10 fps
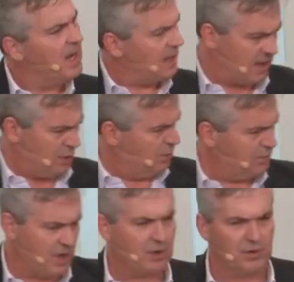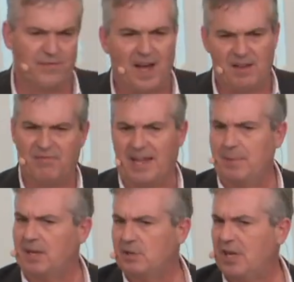can you juggle 5
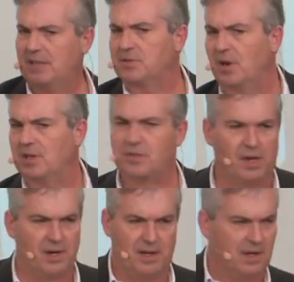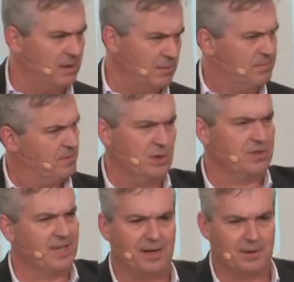flaming chainsaws on a
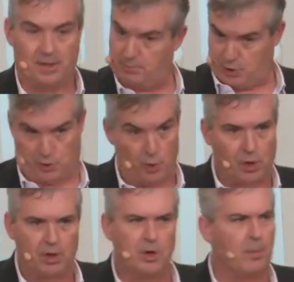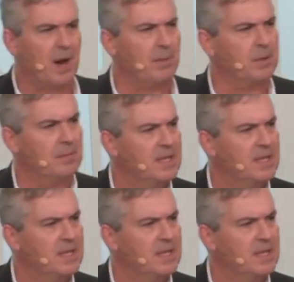unicycle? Sure, no problem.